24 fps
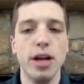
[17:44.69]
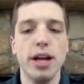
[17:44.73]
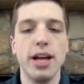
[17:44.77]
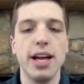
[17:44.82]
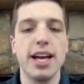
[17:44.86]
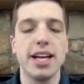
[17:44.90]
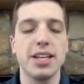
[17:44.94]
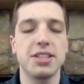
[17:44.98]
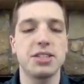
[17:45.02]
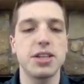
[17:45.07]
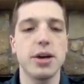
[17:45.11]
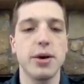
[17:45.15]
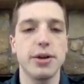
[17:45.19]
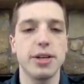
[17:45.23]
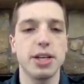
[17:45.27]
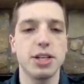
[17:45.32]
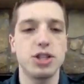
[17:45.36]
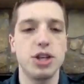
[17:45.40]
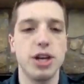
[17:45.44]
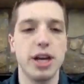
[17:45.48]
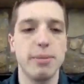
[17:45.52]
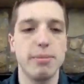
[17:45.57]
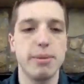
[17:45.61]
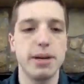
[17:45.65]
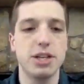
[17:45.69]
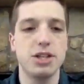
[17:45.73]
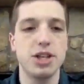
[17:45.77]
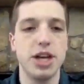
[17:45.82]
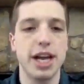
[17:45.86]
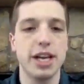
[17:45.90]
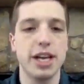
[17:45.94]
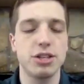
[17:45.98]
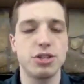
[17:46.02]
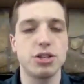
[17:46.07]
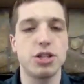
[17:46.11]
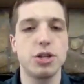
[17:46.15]
is going to be
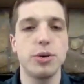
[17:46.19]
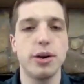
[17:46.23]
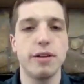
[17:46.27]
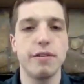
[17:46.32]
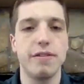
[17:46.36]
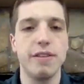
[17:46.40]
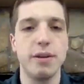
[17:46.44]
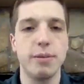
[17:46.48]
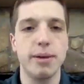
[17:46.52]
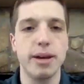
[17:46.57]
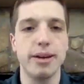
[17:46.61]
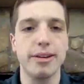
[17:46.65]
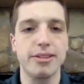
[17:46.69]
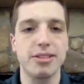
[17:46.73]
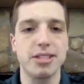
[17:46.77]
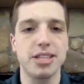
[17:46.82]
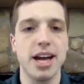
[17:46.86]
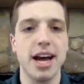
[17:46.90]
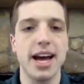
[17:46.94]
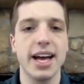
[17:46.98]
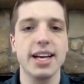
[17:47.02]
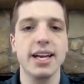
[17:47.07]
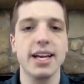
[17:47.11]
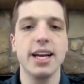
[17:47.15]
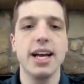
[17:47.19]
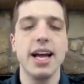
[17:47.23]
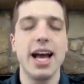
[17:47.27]
changed to a female side,